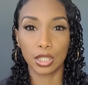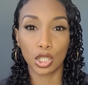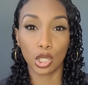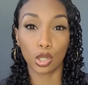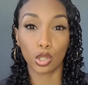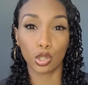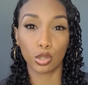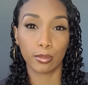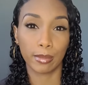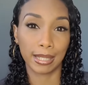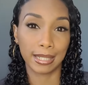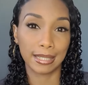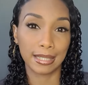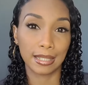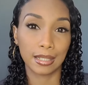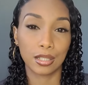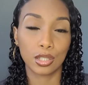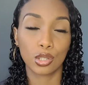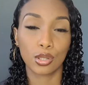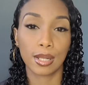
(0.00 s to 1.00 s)
document
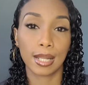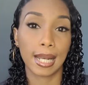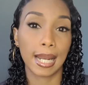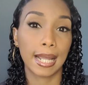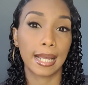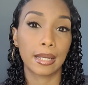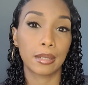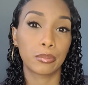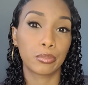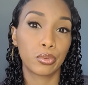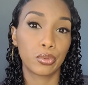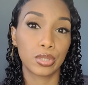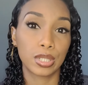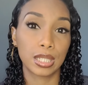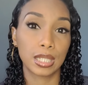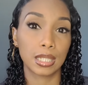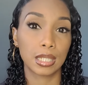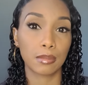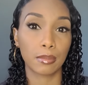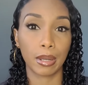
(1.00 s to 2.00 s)
it so that I can post
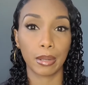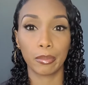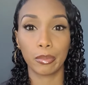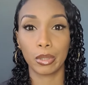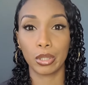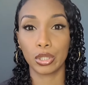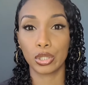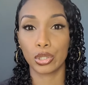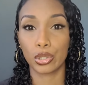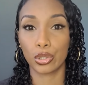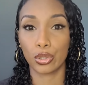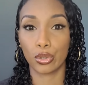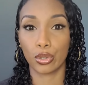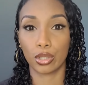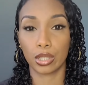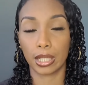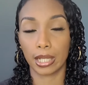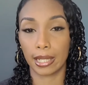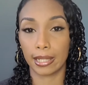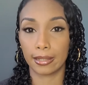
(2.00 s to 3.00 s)
it to my page, so you all
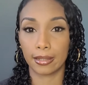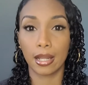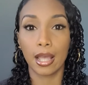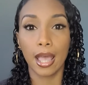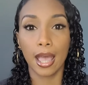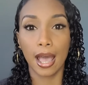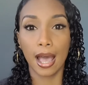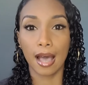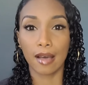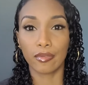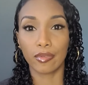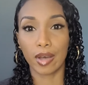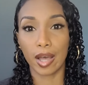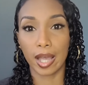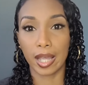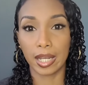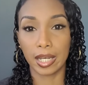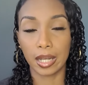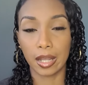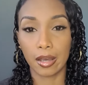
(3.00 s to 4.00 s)
can have an
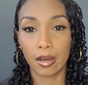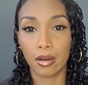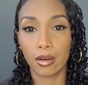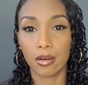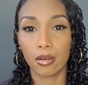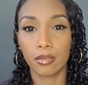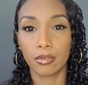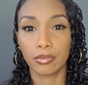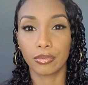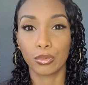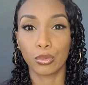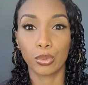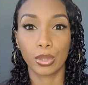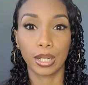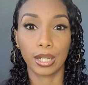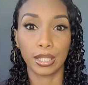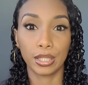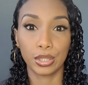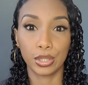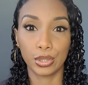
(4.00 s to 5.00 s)
idea of what
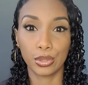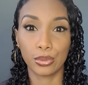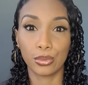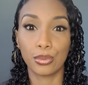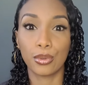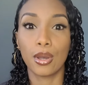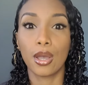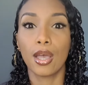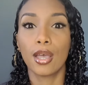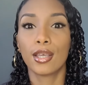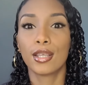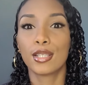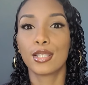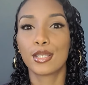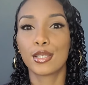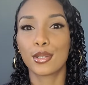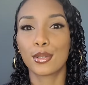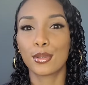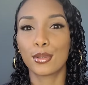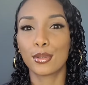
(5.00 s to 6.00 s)
I do.
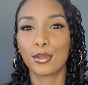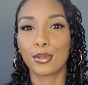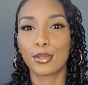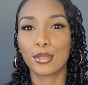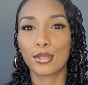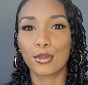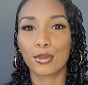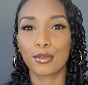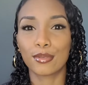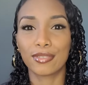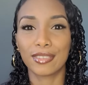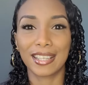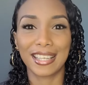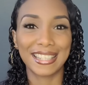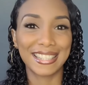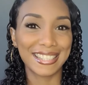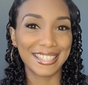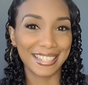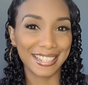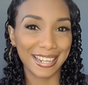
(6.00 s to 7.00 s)
So don't
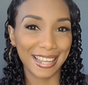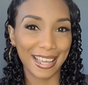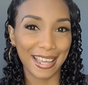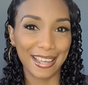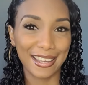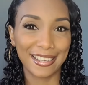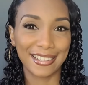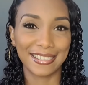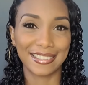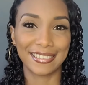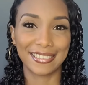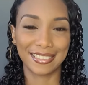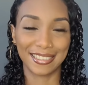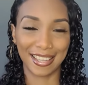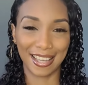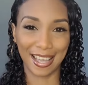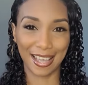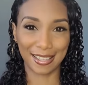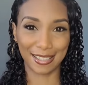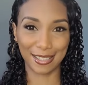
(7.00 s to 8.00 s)
forget to like
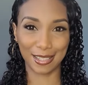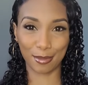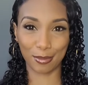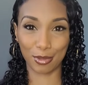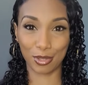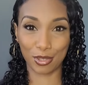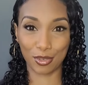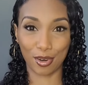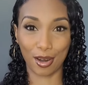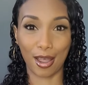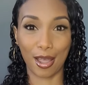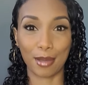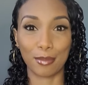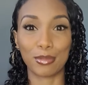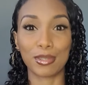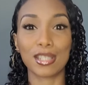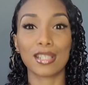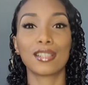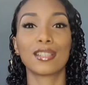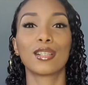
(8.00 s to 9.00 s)
and subscribe,
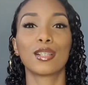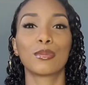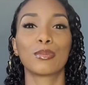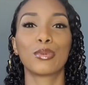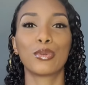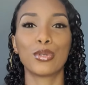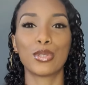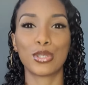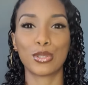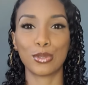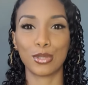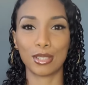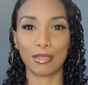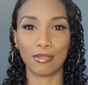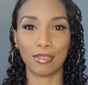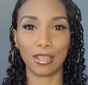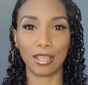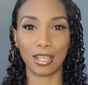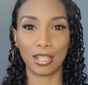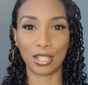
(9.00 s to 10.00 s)
turn on post
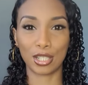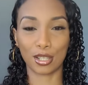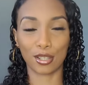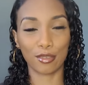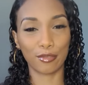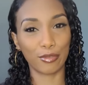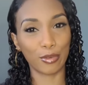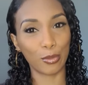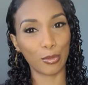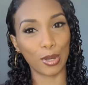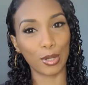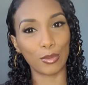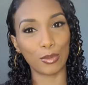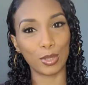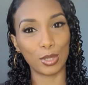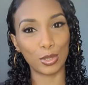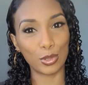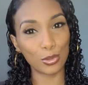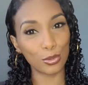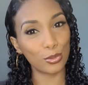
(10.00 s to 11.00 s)
notification for when we
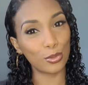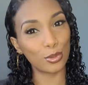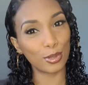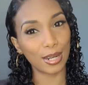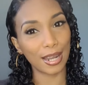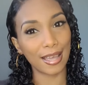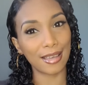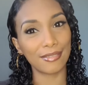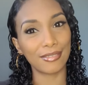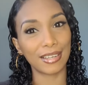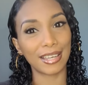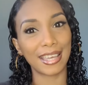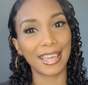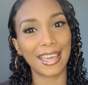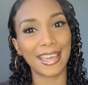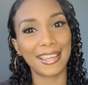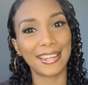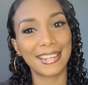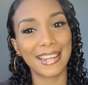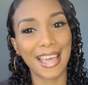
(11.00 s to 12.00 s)
do go live
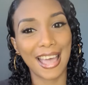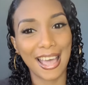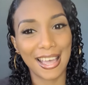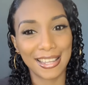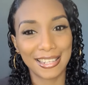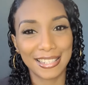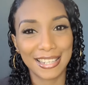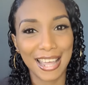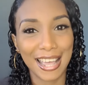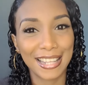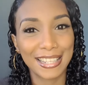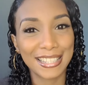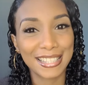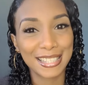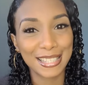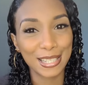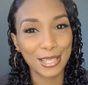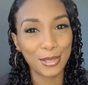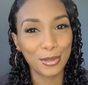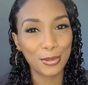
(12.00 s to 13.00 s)
again, and I'll
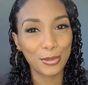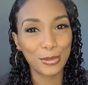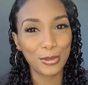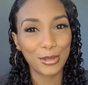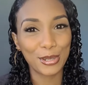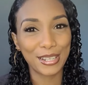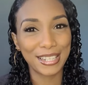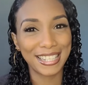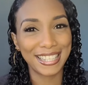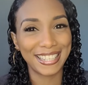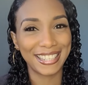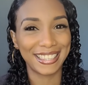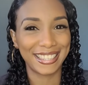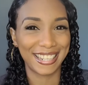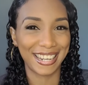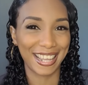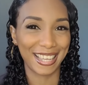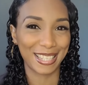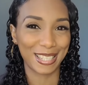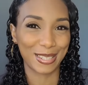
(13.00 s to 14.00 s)
see you all in the
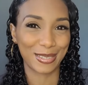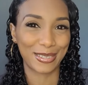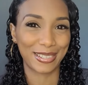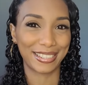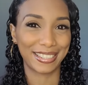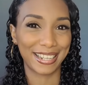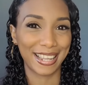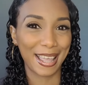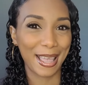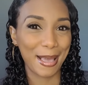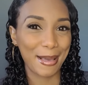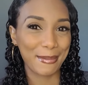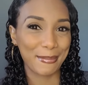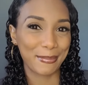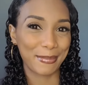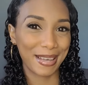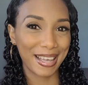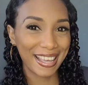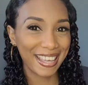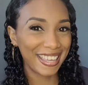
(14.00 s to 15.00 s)
next one.
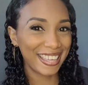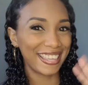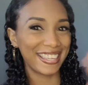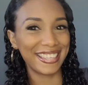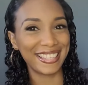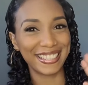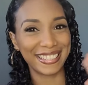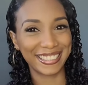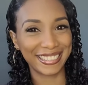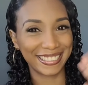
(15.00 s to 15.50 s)
Bye.